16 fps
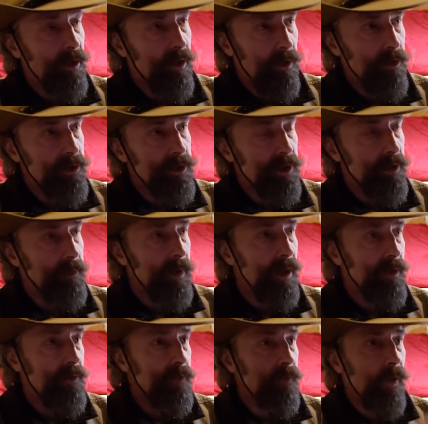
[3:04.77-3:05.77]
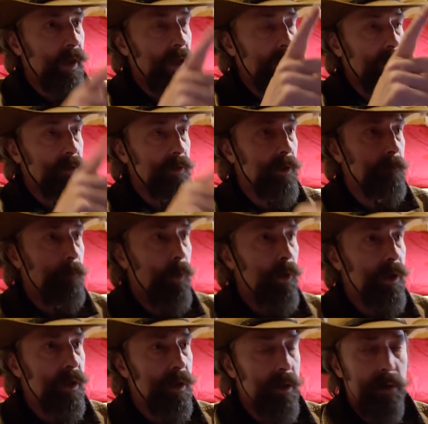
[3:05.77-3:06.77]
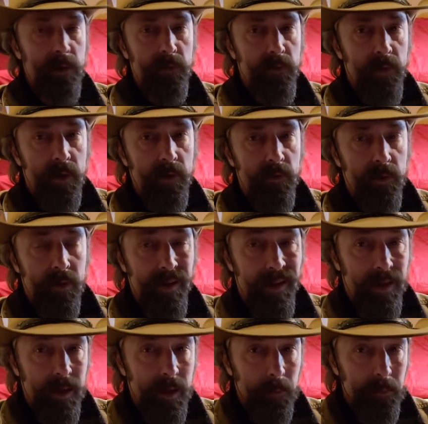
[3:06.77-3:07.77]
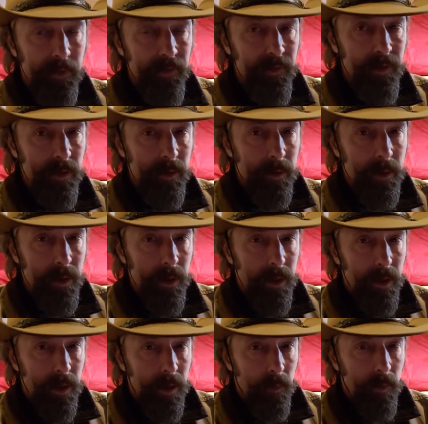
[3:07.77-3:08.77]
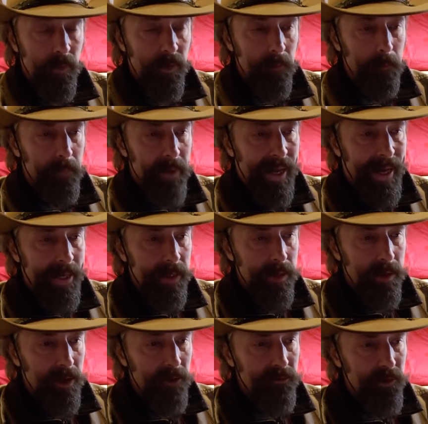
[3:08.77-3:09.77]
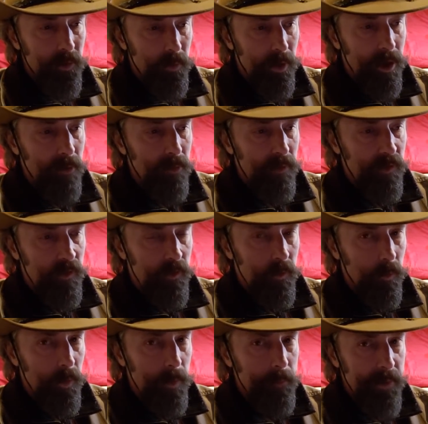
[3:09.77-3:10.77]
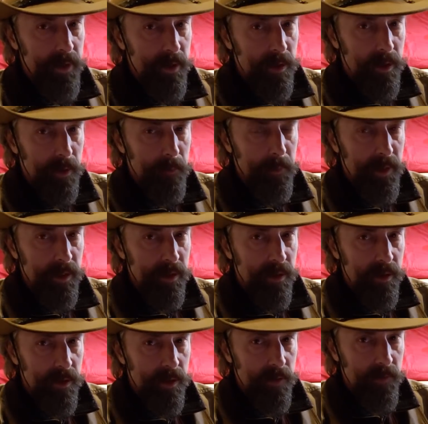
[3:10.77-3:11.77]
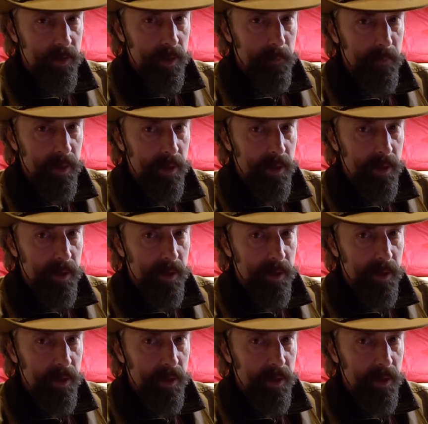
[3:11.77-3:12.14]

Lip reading: or close to the mountains, I had a little more condensation. But still, it wasn't bad enough to where it was dripping on me and causing a